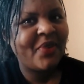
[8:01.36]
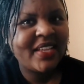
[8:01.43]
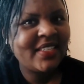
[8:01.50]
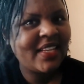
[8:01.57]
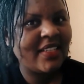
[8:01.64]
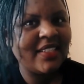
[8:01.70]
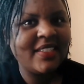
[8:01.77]

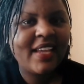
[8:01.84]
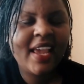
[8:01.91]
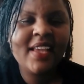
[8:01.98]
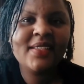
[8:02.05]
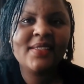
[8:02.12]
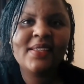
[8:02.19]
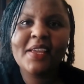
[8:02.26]
present
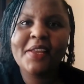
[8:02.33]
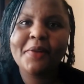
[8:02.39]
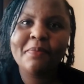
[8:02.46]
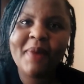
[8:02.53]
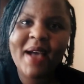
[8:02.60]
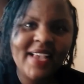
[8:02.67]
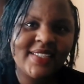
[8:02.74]
tense, in
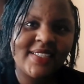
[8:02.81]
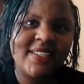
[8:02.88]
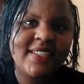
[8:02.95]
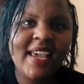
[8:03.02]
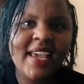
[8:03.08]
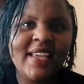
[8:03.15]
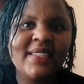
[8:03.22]

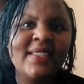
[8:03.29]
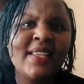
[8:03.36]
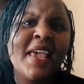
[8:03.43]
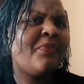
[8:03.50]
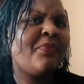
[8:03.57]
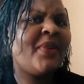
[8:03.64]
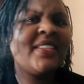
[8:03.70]
past tense,
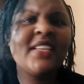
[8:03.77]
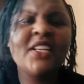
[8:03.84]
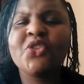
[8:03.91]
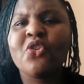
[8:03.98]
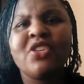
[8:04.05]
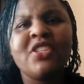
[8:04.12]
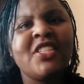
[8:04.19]
in
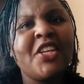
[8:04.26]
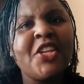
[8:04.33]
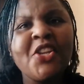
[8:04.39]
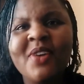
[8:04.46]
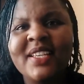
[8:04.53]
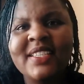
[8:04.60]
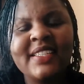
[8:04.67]
present
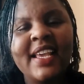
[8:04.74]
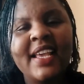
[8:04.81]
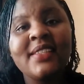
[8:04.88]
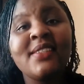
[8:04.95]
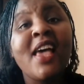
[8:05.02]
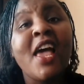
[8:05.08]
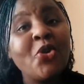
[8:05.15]
continuous
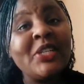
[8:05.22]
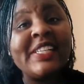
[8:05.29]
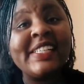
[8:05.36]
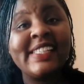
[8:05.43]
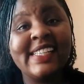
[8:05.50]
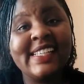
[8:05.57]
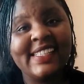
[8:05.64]
tense.
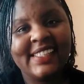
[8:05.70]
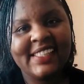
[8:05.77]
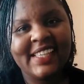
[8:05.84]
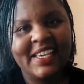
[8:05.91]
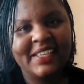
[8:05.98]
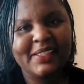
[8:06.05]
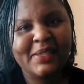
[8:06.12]
Notice these
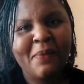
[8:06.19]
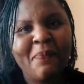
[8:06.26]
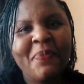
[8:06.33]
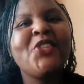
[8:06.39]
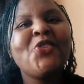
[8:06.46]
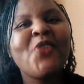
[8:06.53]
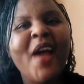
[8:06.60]
things
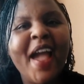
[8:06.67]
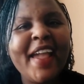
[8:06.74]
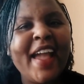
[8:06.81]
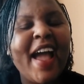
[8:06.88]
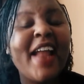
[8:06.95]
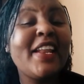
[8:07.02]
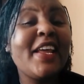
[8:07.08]
and
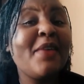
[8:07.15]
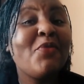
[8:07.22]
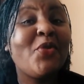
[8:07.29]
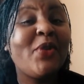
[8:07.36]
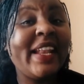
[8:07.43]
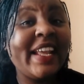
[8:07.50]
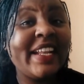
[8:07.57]
try and
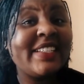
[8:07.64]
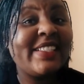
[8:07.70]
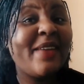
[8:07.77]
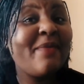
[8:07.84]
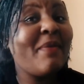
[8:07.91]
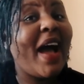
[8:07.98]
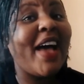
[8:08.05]
emulate
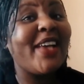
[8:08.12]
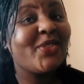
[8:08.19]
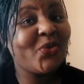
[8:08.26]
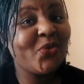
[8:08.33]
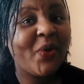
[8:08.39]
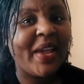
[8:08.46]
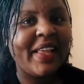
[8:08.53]
them
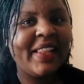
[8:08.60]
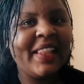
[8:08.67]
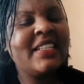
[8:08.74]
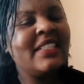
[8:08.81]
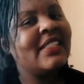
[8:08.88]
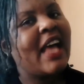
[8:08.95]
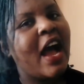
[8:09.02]
as well.
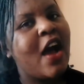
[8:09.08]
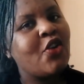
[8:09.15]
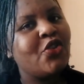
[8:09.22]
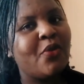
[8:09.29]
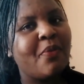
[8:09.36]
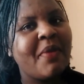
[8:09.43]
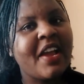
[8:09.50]
That is
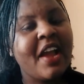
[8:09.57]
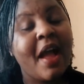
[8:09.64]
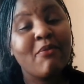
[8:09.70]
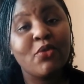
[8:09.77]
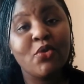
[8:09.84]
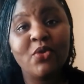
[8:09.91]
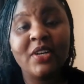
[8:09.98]
how you
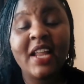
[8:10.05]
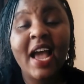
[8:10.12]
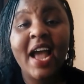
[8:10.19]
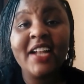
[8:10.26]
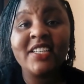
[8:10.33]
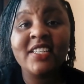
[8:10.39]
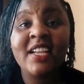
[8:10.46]
become good
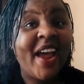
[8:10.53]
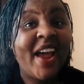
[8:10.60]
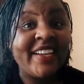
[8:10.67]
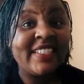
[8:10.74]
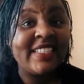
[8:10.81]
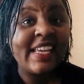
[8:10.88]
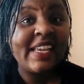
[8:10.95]
at
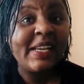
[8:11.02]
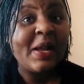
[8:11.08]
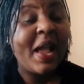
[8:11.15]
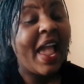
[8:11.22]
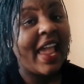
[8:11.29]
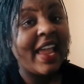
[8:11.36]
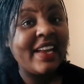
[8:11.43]

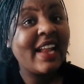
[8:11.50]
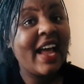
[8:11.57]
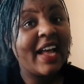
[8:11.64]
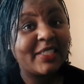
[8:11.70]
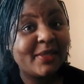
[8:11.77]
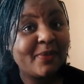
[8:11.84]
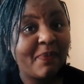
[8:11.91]
writing and
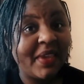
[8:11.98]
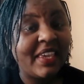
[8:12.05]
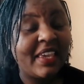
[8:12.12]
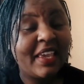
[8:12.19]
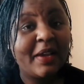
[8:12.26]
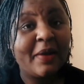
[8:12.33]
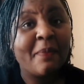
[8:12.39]
at
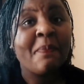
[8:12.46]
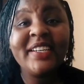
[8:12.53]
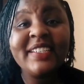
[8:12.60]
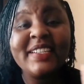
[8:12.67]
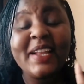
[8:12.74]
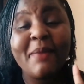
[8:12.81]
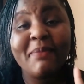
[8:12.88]
speaking.
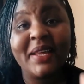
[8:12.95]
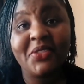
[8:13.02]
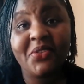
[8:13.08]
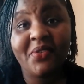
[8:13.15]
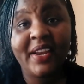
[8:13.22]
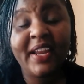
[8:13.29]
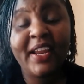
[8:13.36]
Point number
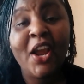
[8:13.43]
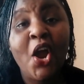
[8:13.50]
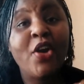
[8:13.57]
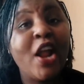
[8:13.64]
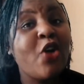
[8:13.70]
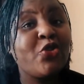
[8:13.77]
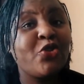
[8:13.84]
3
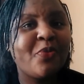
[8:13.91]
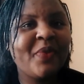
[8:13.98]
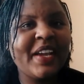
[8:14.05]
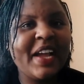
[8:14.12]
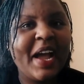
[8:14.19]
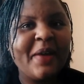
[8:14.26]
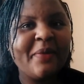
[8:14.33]
on how to
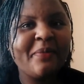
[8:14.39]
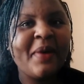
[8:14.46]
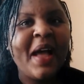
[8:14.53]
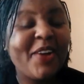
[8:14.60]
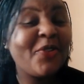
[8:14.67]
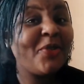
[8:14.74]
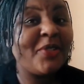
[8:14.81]
become
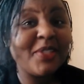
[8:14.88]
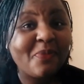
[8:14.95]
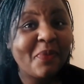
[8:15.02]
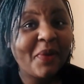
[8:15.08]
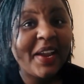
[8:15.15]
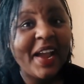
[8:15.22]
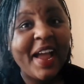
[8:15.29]
a good
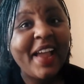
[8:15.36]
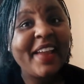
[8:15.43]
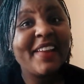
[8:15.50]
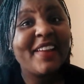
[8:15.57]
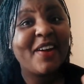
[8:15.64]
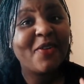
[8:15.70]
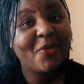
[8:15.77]
speaker
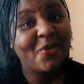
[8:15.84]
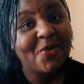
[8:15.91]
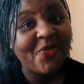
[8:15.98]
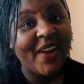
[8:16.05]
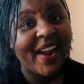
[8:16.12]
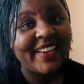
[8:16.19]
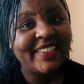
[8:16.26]
and a
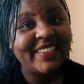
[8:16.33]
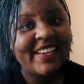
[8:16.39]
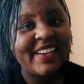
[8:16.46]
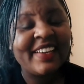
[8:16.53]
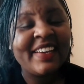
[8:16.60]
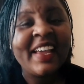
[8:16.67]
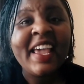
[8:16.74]
good
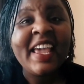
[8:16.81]
writer